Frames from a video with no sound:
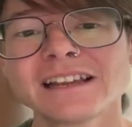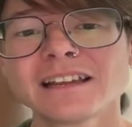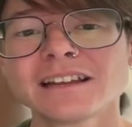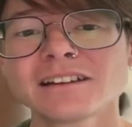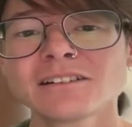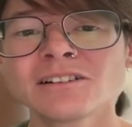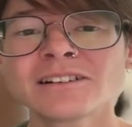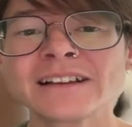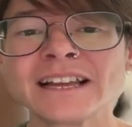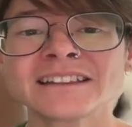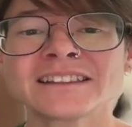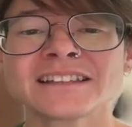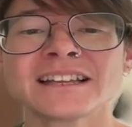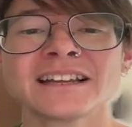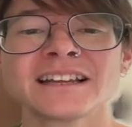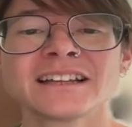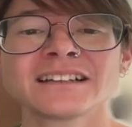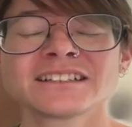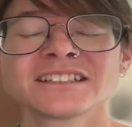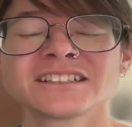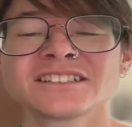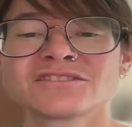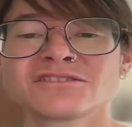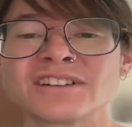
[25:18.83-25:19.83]
Look at the
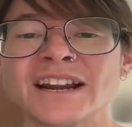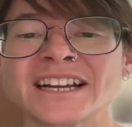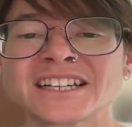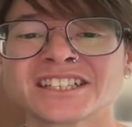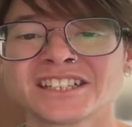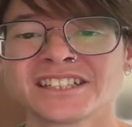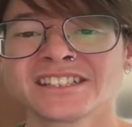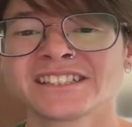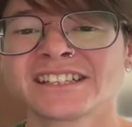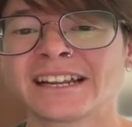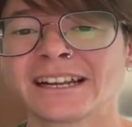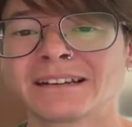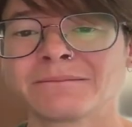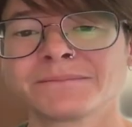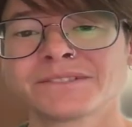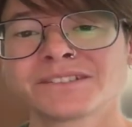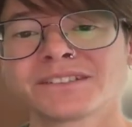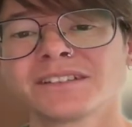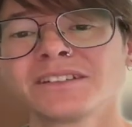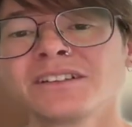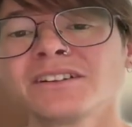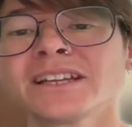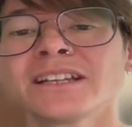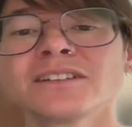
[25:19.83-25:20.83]
distraction
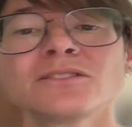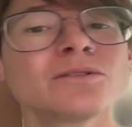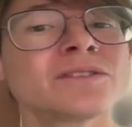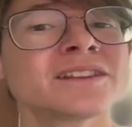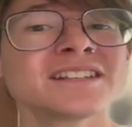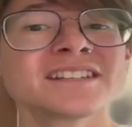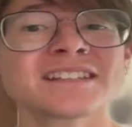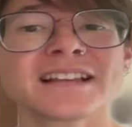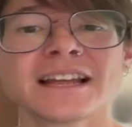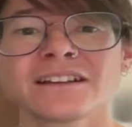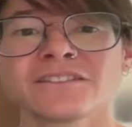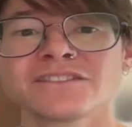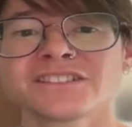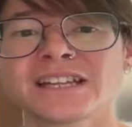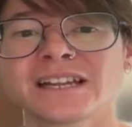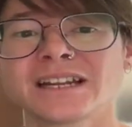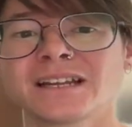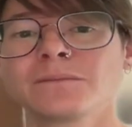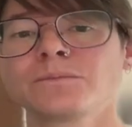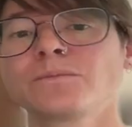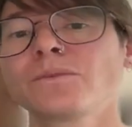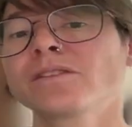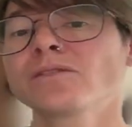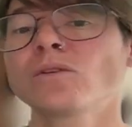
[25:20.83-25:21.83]
setups. You can do this kind of
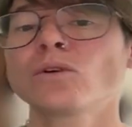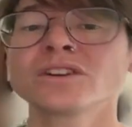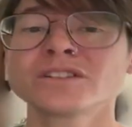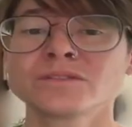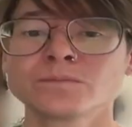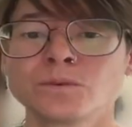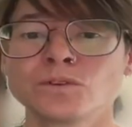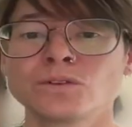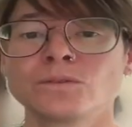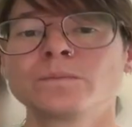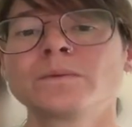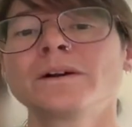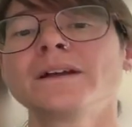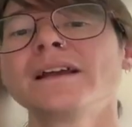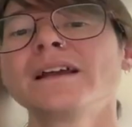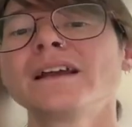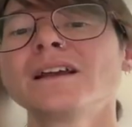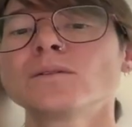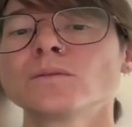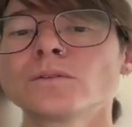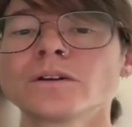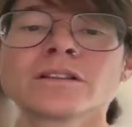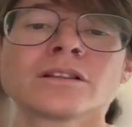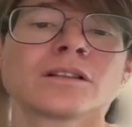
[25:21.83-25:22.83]
setup with horse poop,
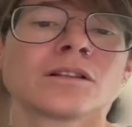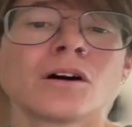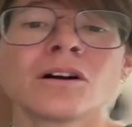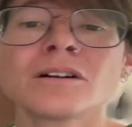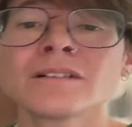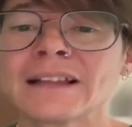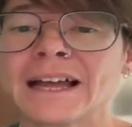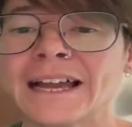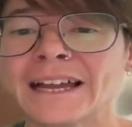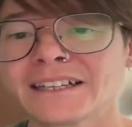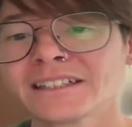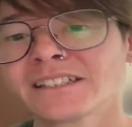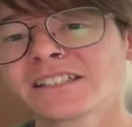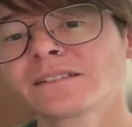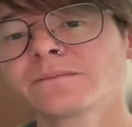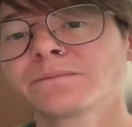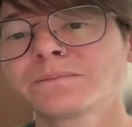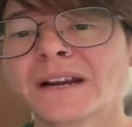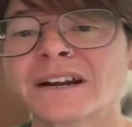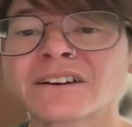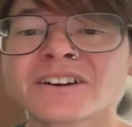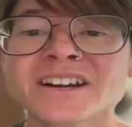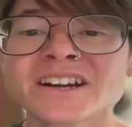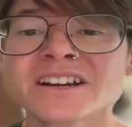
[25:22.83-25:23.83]
with long lines,
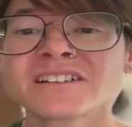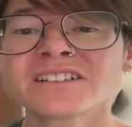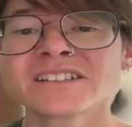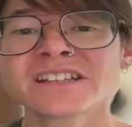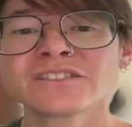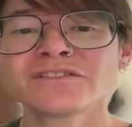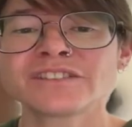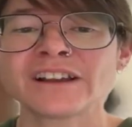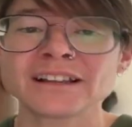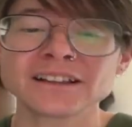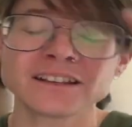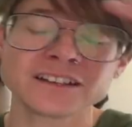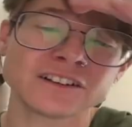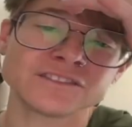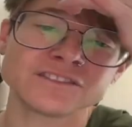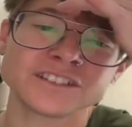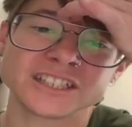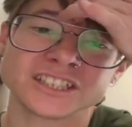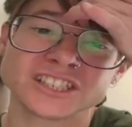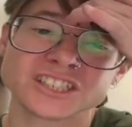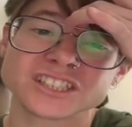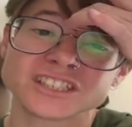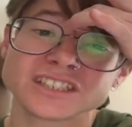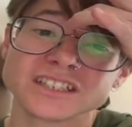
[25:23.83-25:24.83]
barriers, and finally off
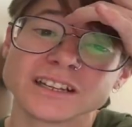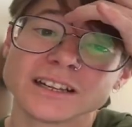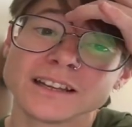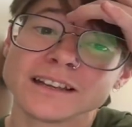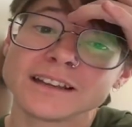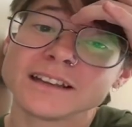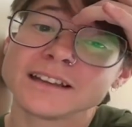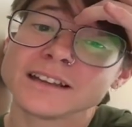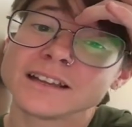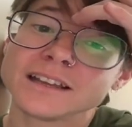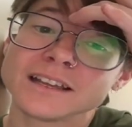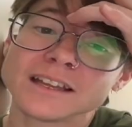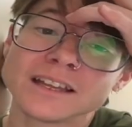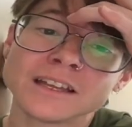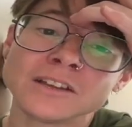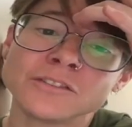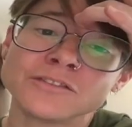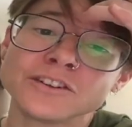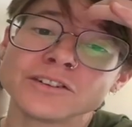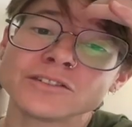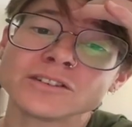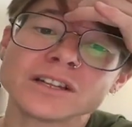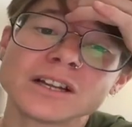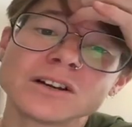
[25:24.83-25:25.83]
leash.
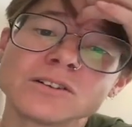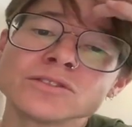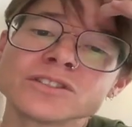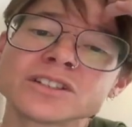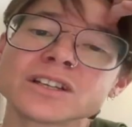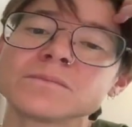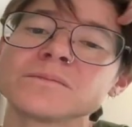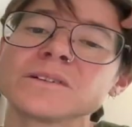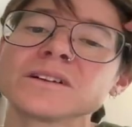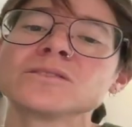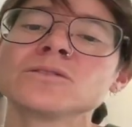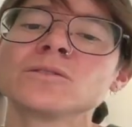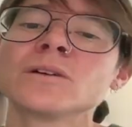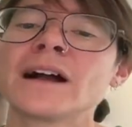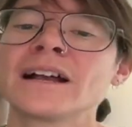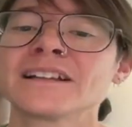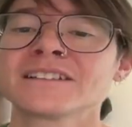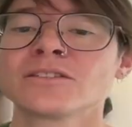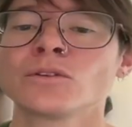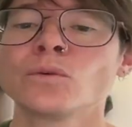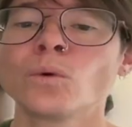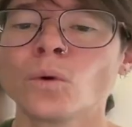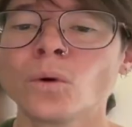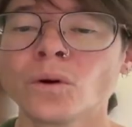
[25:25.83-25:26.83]
If you know someone who has
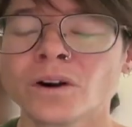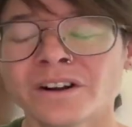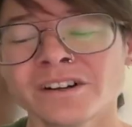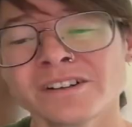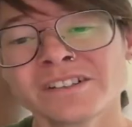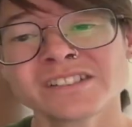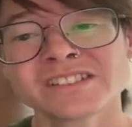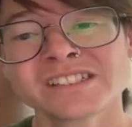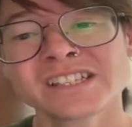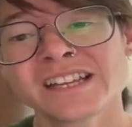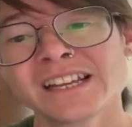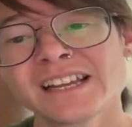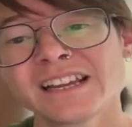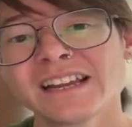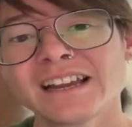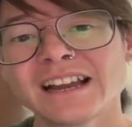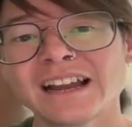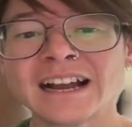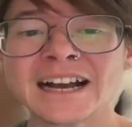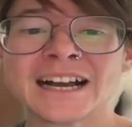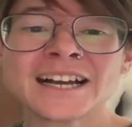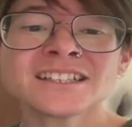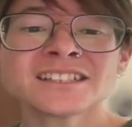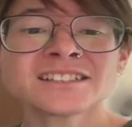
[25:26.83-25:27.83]
a horse,
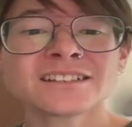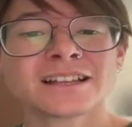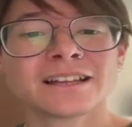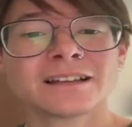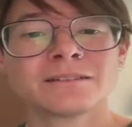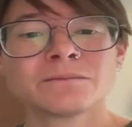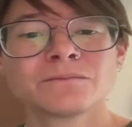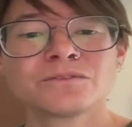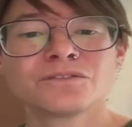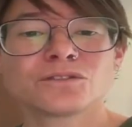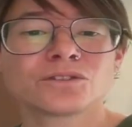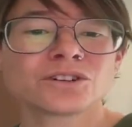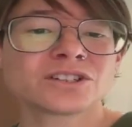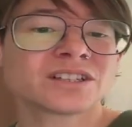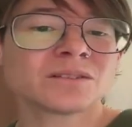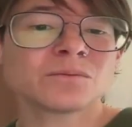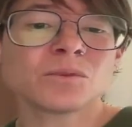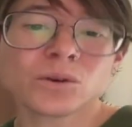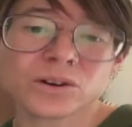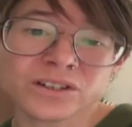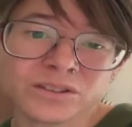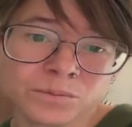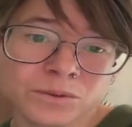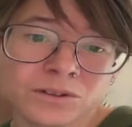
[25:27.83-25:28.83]
ask them for some
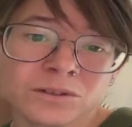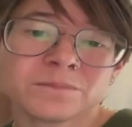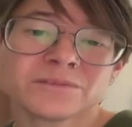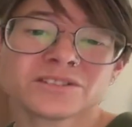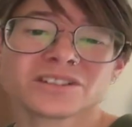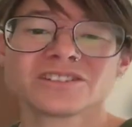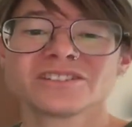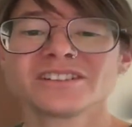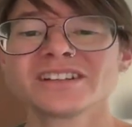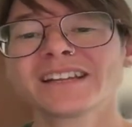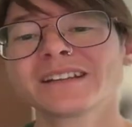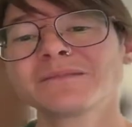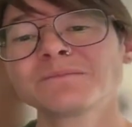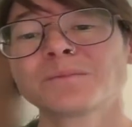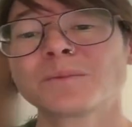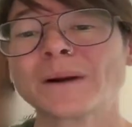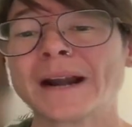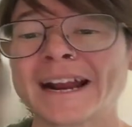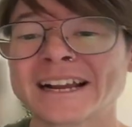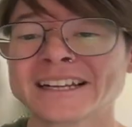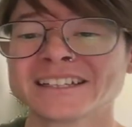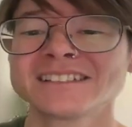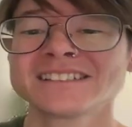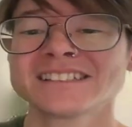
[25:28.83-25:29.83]
horse poop so you can
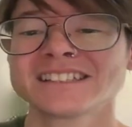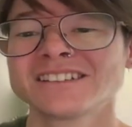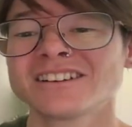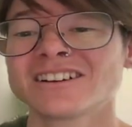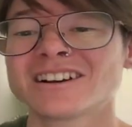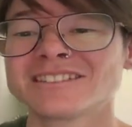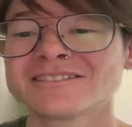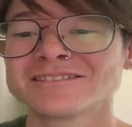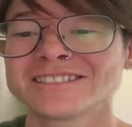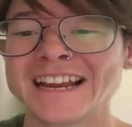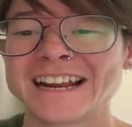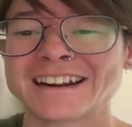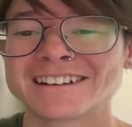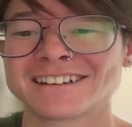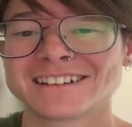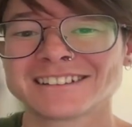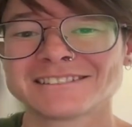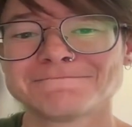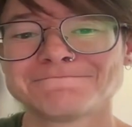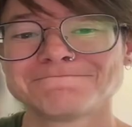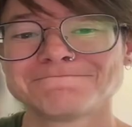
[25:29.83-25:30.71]
practice in your own yard.